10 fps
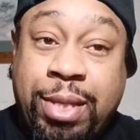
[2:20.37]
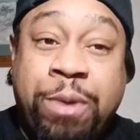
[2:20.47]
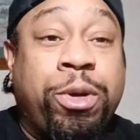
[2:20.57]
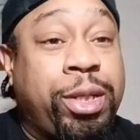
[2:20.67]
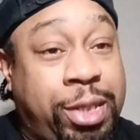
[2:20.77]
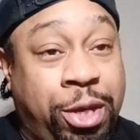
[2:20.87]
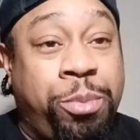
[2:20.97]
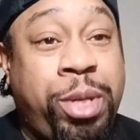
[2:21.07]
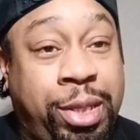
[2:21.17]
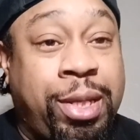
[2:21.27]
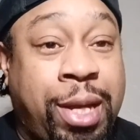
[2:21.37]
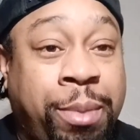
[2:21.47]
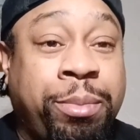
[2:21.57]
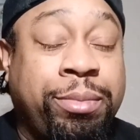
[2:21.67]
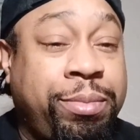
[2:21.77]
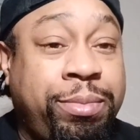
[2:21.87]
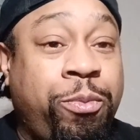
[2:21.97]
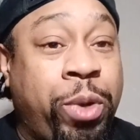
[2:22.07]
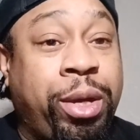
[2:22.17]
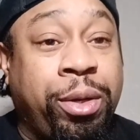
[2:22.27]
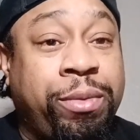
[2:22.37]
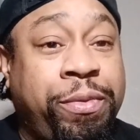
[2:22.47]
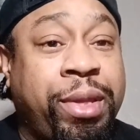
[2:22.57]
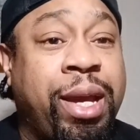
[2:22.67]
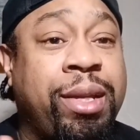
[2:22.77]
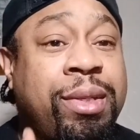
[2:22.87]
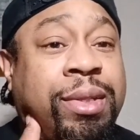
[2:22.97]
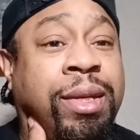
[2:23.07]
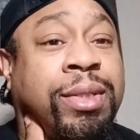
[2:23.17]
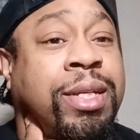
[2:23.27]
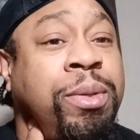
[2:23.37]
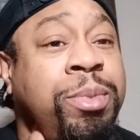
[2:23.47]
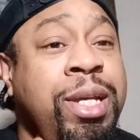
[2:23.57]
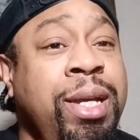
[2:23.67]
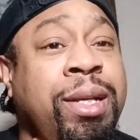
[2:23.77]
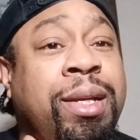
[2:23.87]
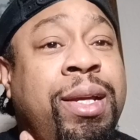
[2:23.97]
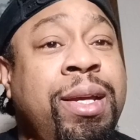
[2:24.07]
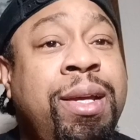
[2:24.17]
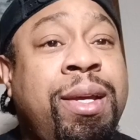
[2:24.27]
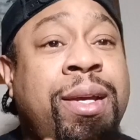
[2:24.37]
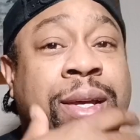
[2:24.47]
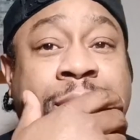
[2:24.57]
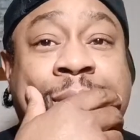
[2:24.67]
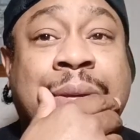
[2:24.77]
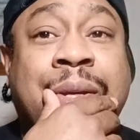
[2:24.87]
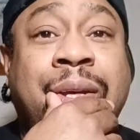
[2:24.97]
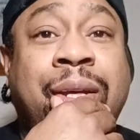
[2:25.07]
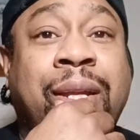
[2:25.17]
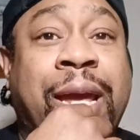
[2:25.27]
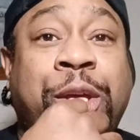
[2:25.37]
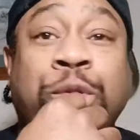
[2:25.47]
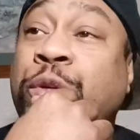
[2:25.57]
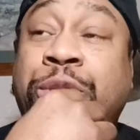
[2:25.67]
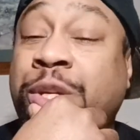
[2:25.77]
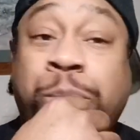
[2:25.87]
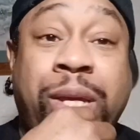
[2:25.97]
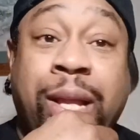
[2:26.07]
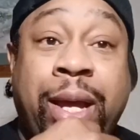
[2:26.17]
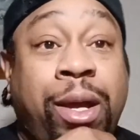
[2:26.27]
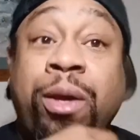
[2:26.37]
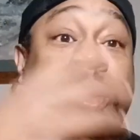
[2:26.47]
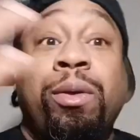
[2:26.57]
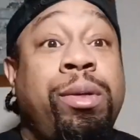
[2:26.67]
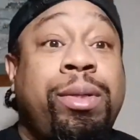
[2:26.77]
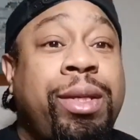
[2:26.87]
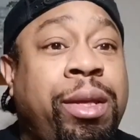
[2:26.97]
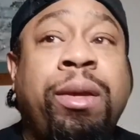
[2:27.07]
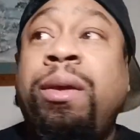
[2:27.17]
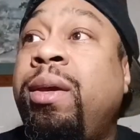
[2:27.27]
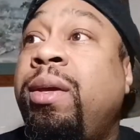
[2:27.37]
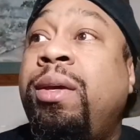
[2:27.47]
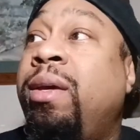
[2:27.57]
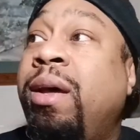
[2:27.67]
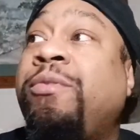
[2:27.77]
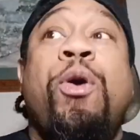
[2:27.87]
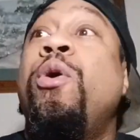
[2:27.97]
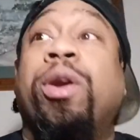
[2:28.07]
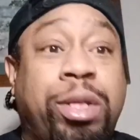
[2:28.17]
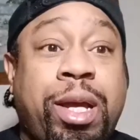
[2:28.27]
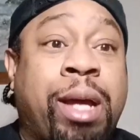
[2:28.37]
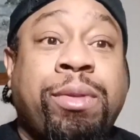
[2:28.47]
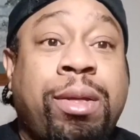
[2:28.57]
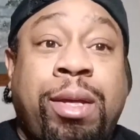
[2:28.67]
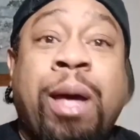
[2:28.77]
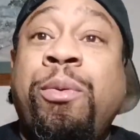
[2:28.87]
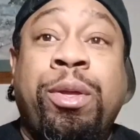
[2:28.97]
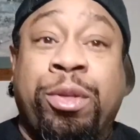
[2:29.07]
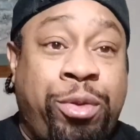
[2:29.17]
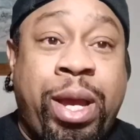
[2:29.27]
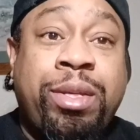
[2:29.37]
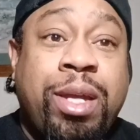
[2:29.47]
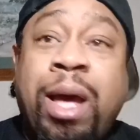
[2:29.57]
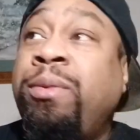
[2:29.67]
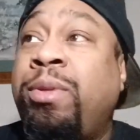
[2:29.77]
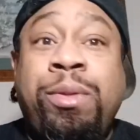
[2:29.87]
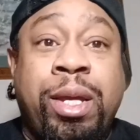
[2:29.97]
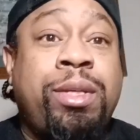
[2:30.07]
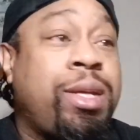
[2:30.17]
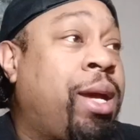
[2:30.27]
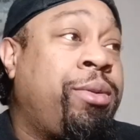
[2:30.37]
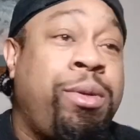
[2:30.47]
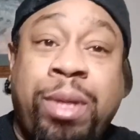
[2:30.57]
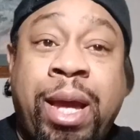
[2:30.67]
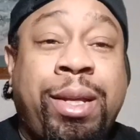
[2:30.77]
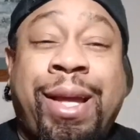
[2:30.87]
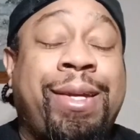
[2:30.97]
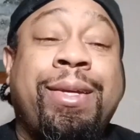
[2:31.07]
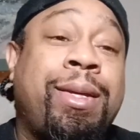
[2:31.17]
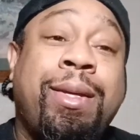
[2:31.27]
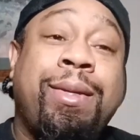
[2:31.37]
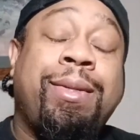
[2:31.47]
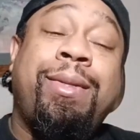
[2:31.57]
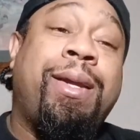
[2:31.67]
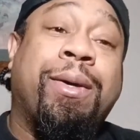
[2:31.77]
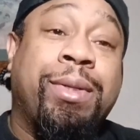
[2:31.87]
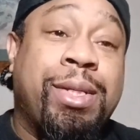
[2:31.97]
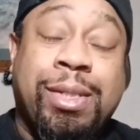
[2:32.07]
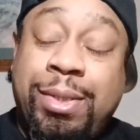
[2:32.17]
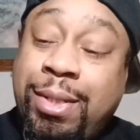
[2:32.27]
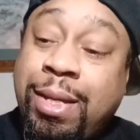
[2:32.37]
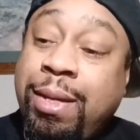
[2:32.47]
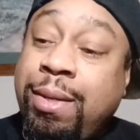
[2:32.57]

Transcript: They want to tell me that I'm weird for that. You understand what I'm saying? Like, you should just be like, oh, yeah. Of course, I'll wear the dress. I'll do this. I'll do that. Like, no, listen,